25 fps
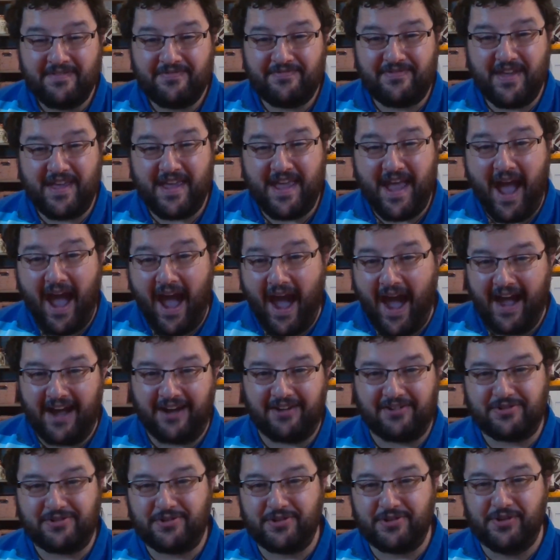The
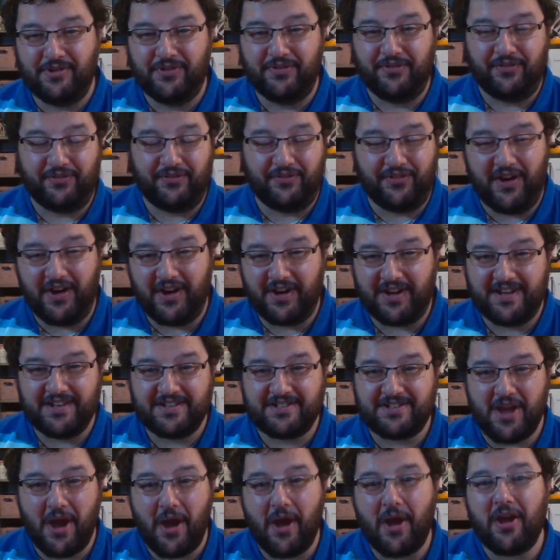actual fuck is
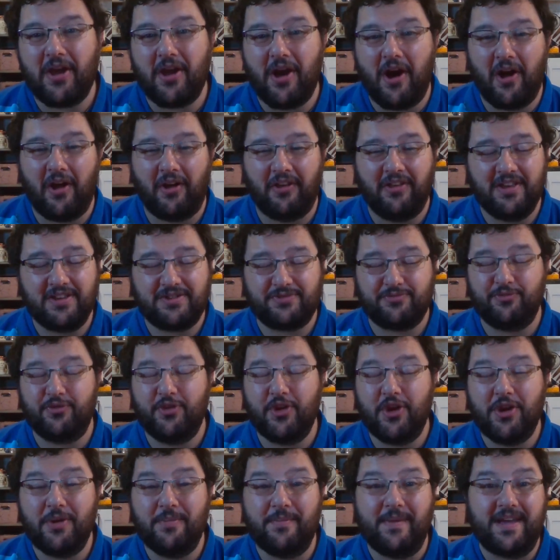going on. This
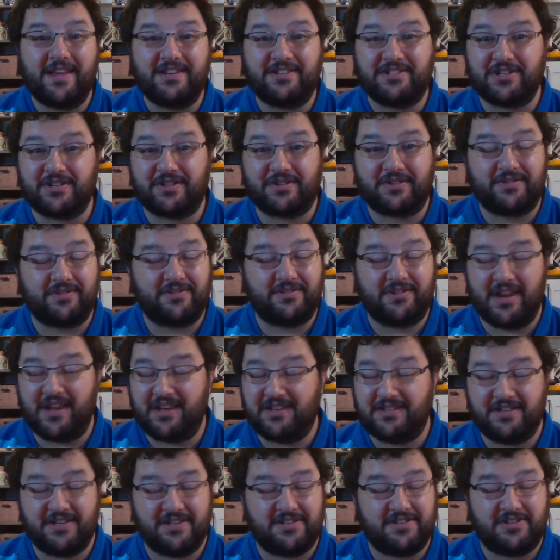room is just
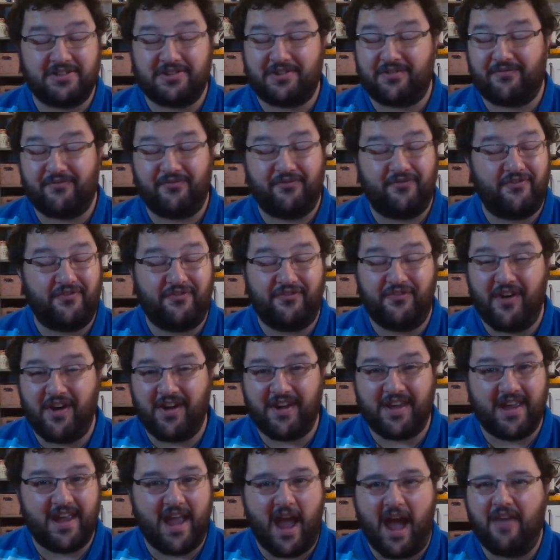
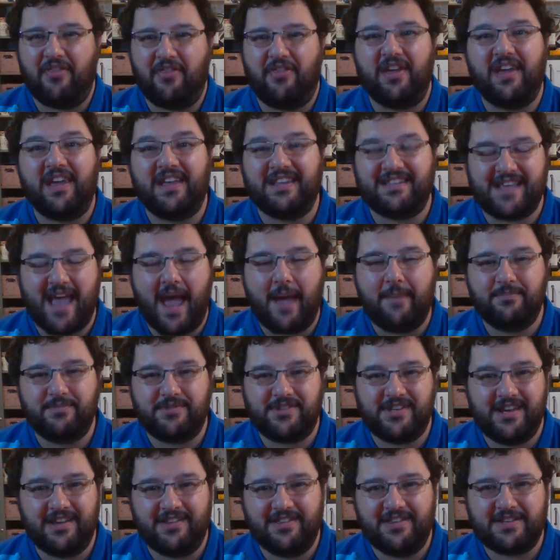fucking... I think it's
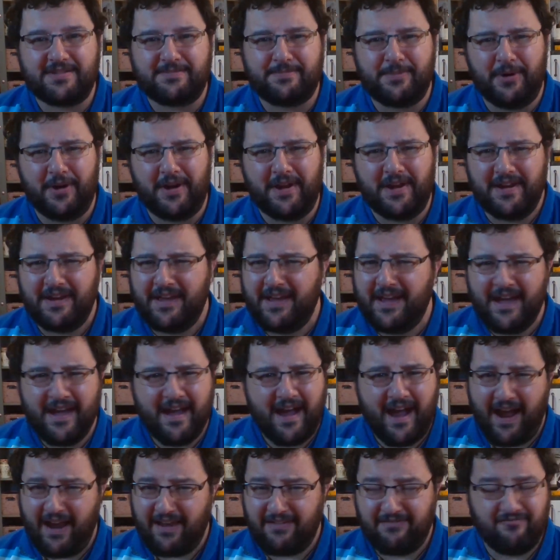empty at this point.
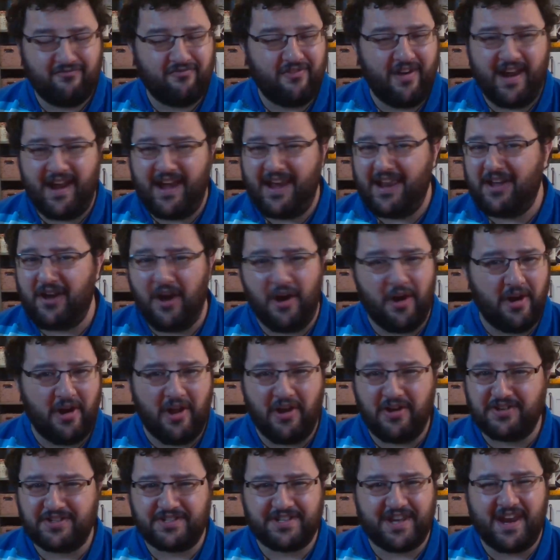I really can't
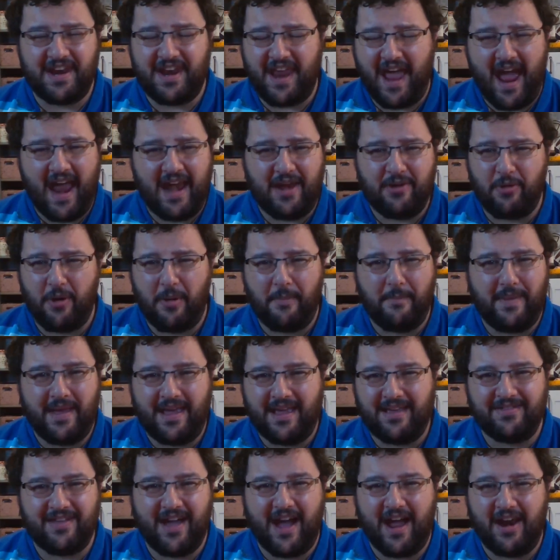understand anyone
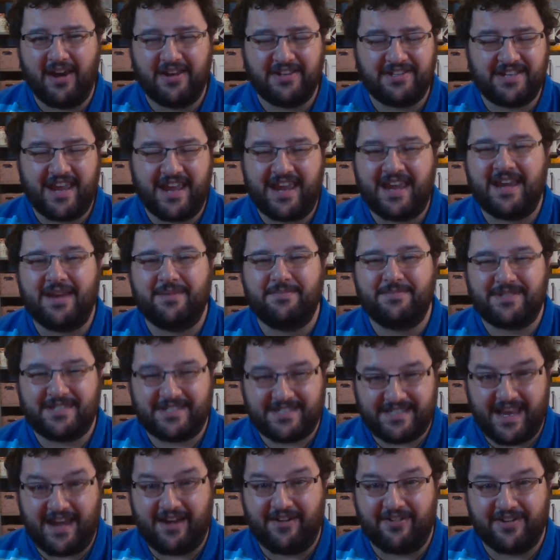being there and taking him
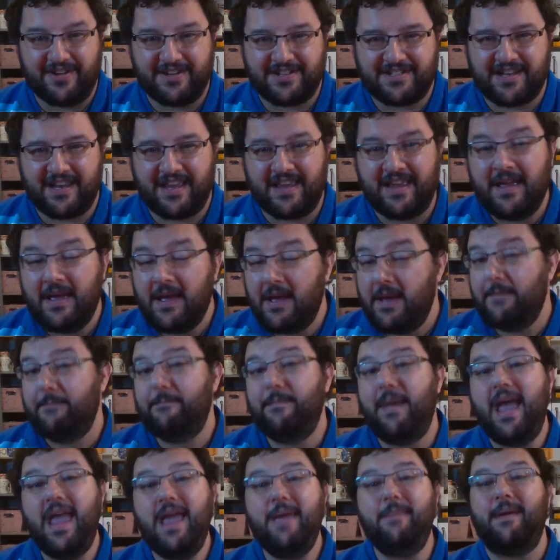seriously.
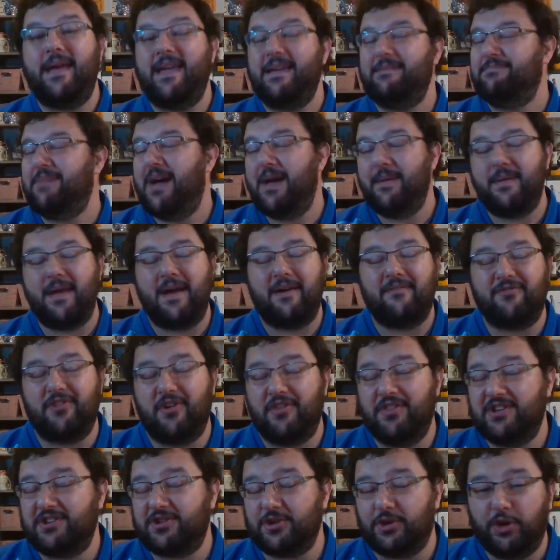Maybe I've
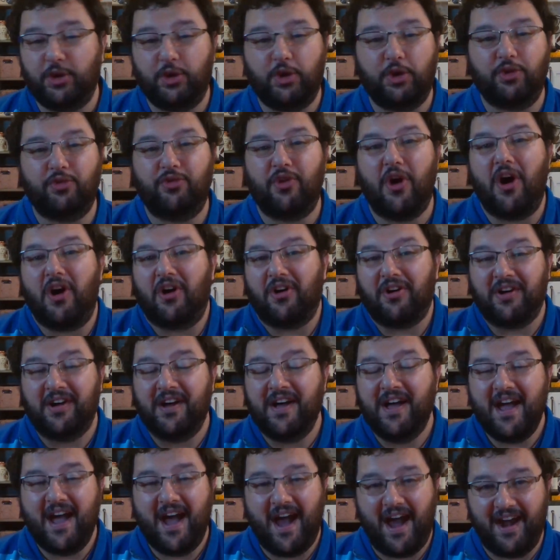got this all wrong,
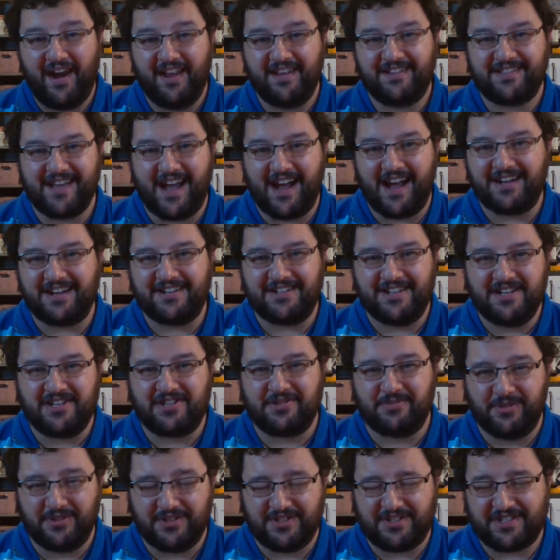and it's actually
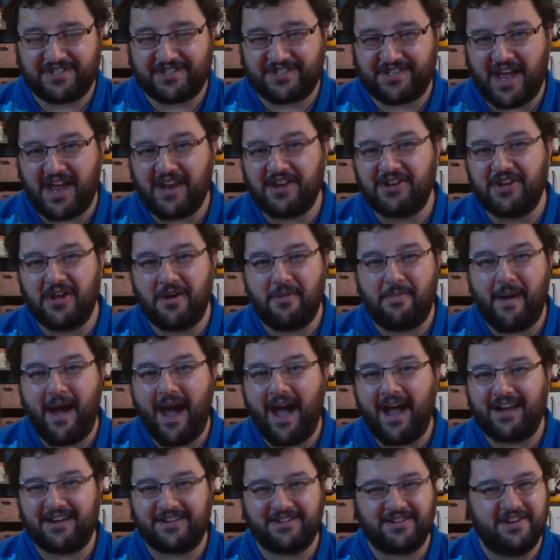someone's stand-up
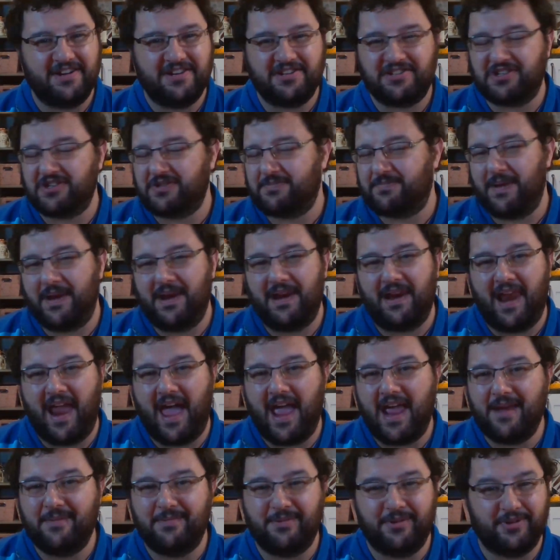act, and it's just been
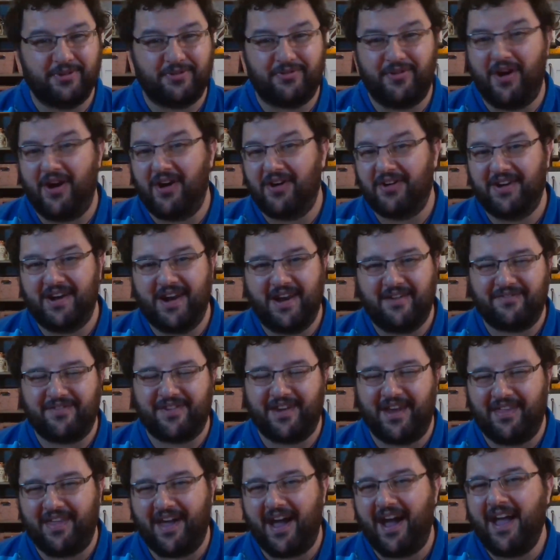labelled wrong and
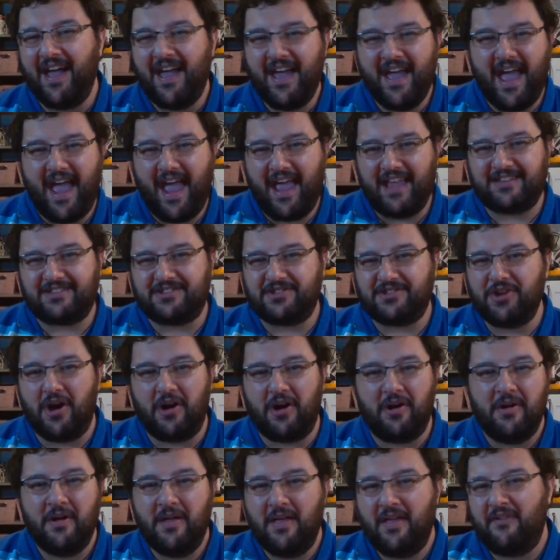everything like that. It's
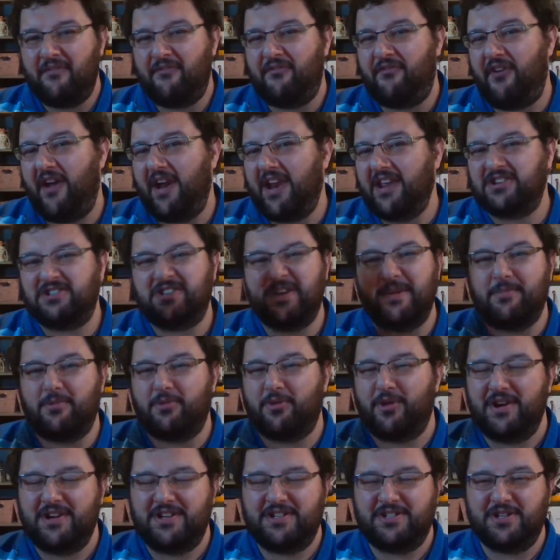not Fellowship
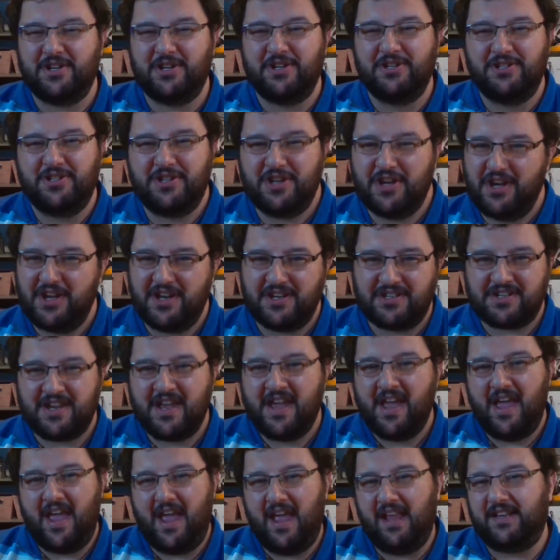Christian Church,
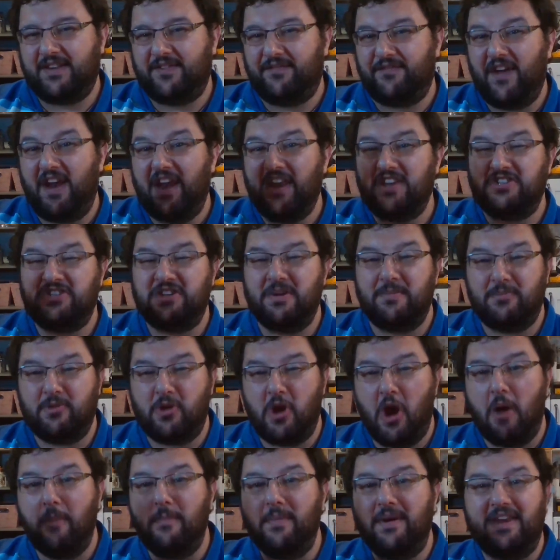it's Fellowship
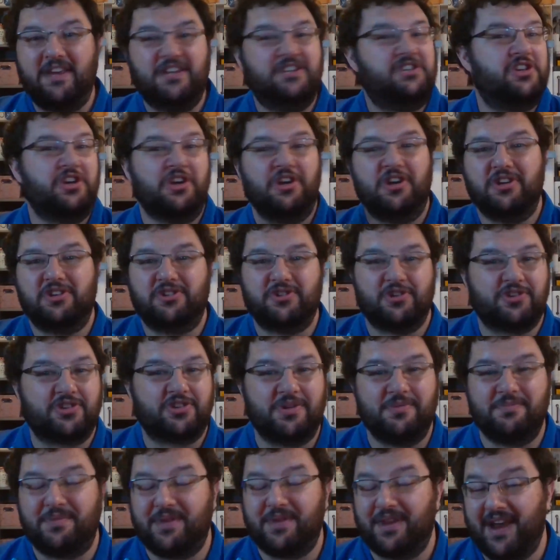Comedy Church or
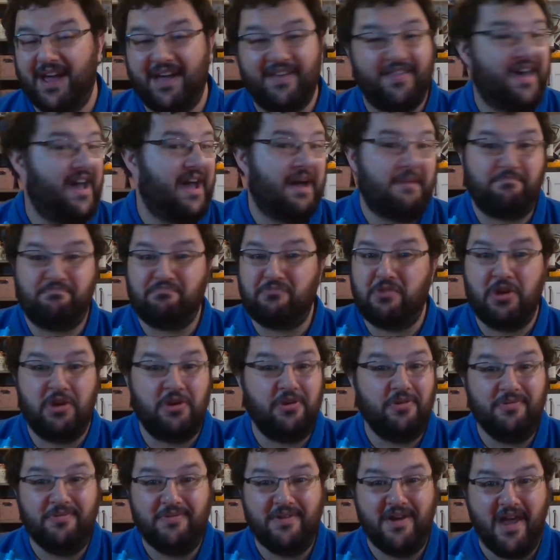something like that.
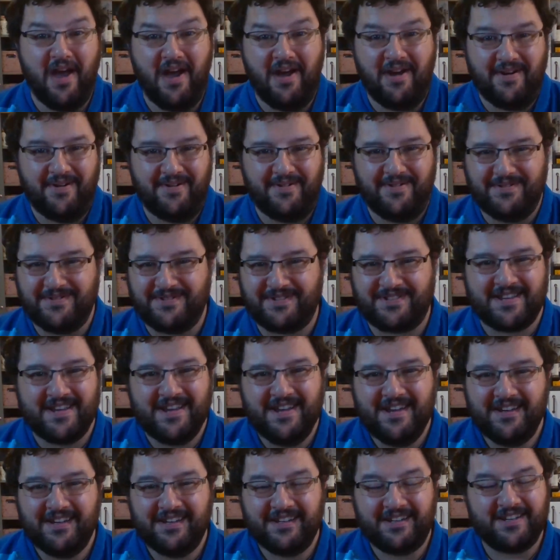Who knows?
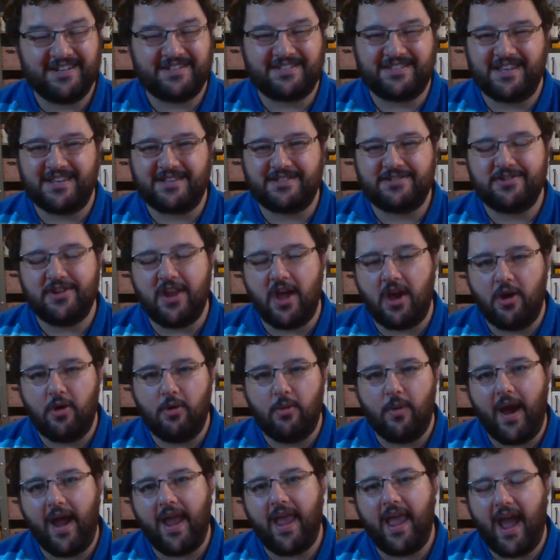Because there's no
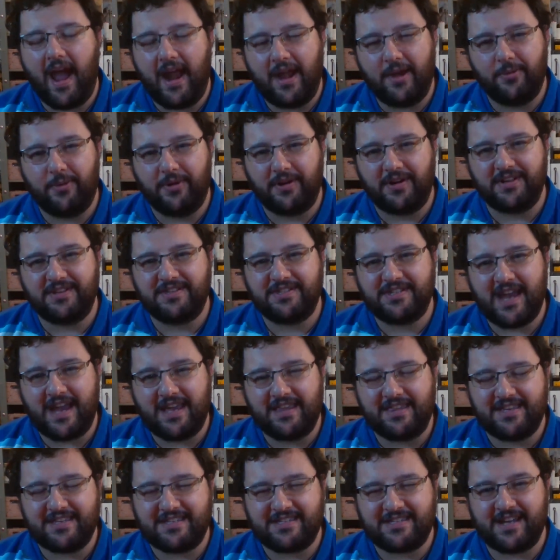way anyone can
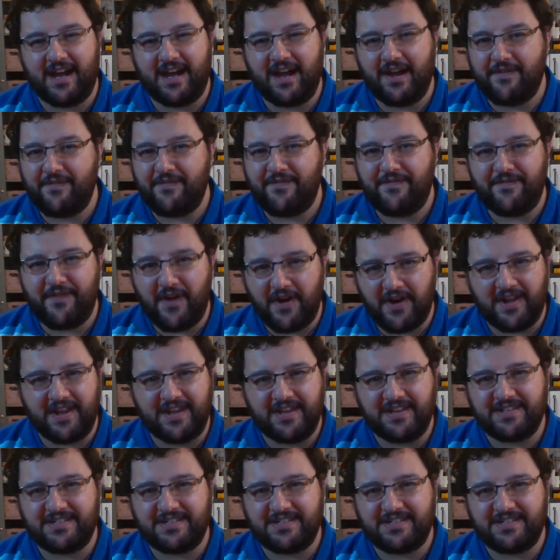take this guy fucking